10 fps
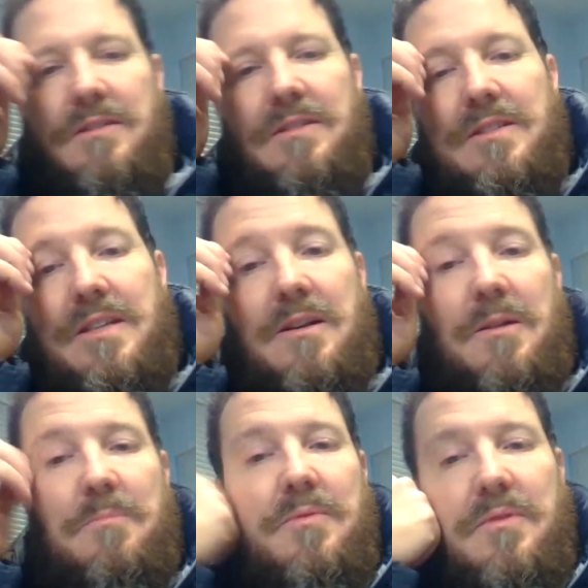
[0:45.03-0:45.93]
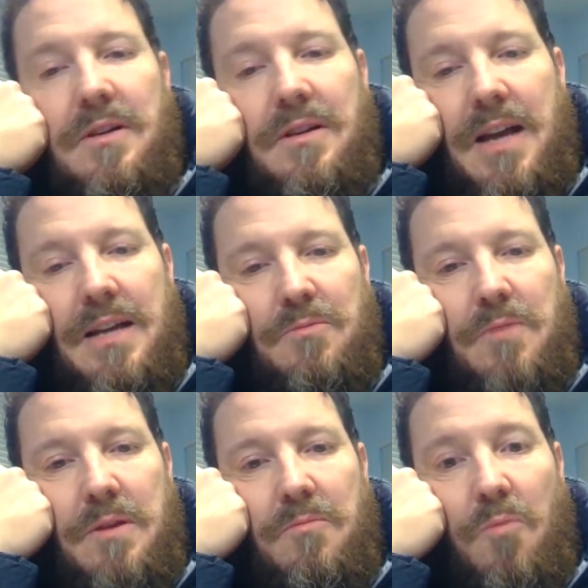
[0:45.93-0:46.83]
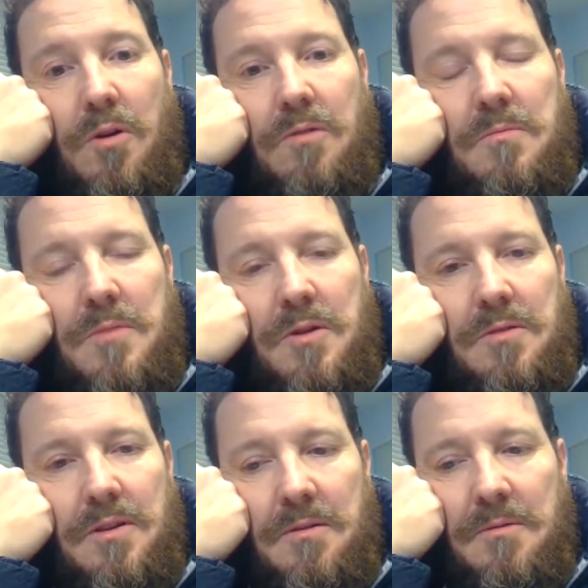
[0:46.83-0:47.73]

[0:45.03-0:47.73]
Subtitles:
setup as we work remote.